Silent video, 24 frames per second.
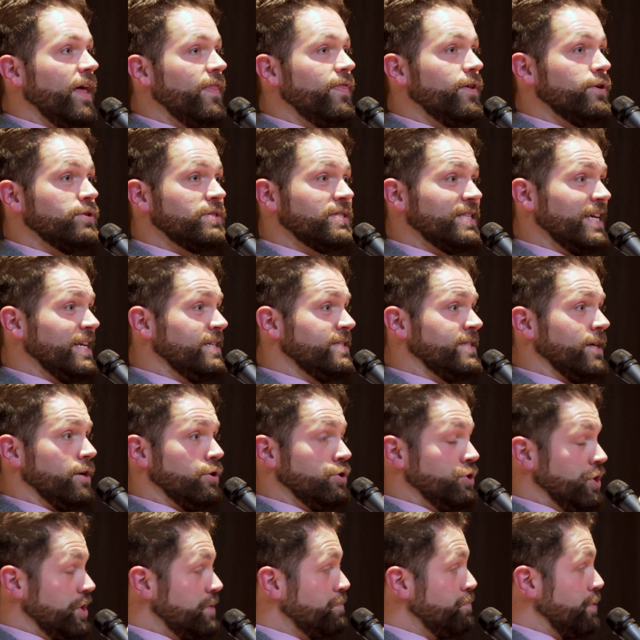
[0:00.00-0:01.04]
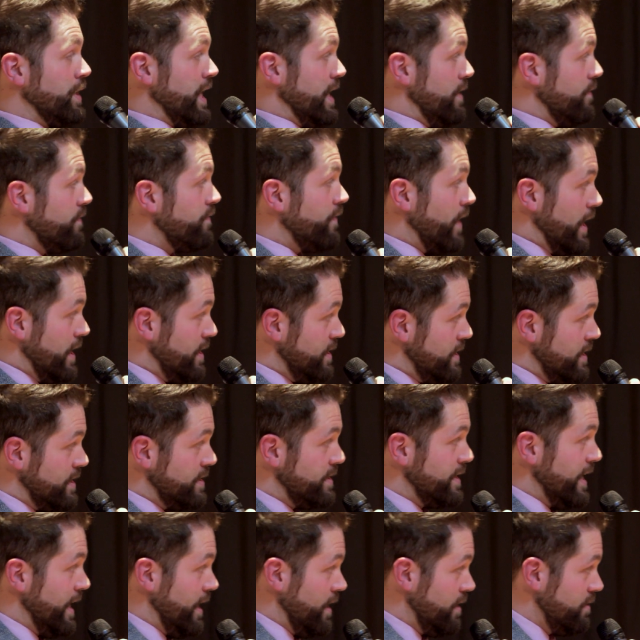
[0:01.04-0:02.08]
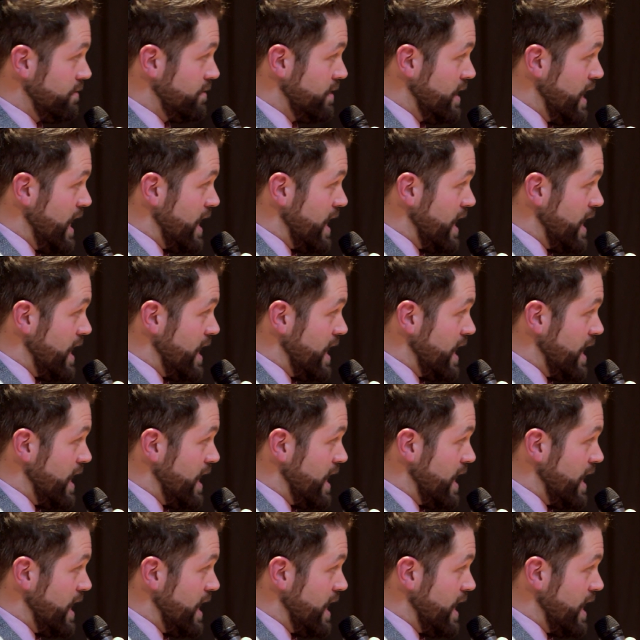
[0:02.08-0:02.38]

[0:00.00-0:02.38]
then there's things that are just plain fun to sing